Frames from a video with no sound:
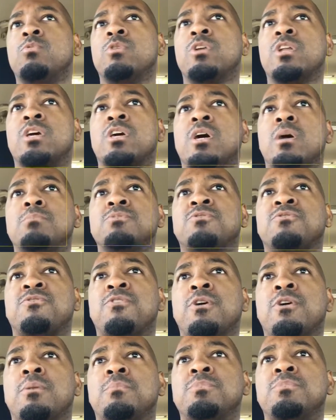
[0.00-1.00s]
when it comes
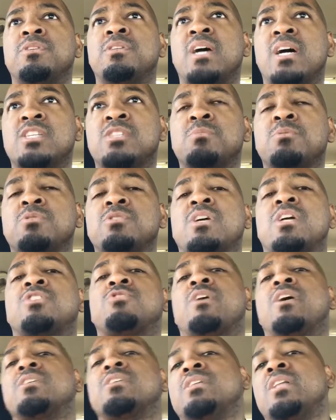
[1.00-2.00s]
from the decimals, that
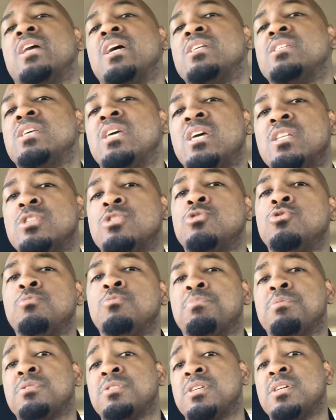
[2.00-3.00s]
translates into
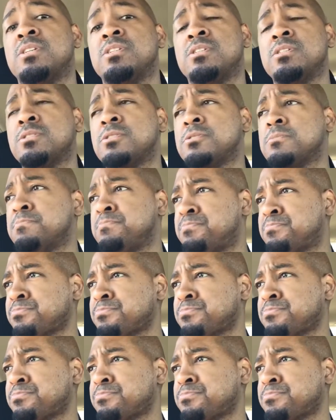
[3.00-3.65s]
percentages.